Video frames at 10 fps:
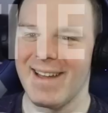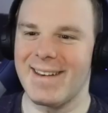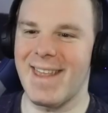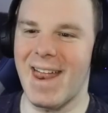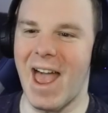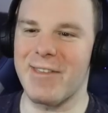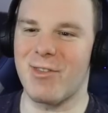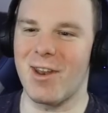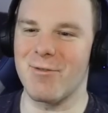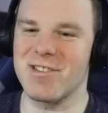Not, I
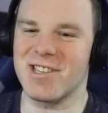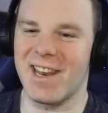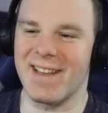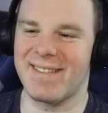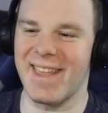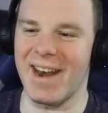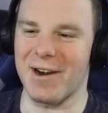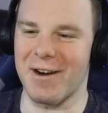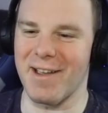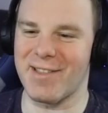thought it was just gonna dent
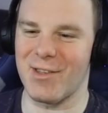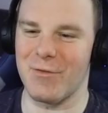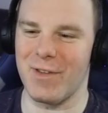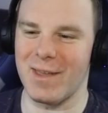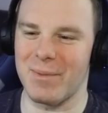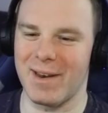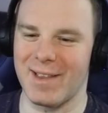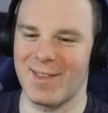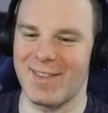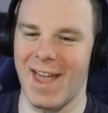her SUV, but
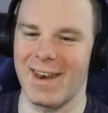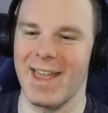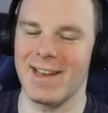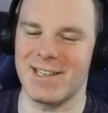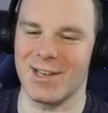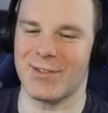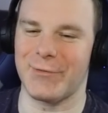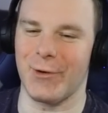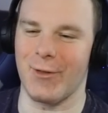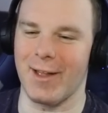instead it just
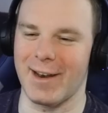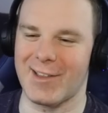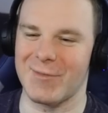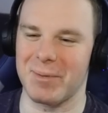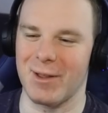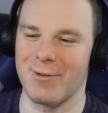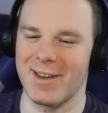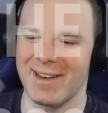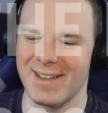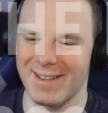full on
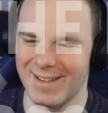exploded.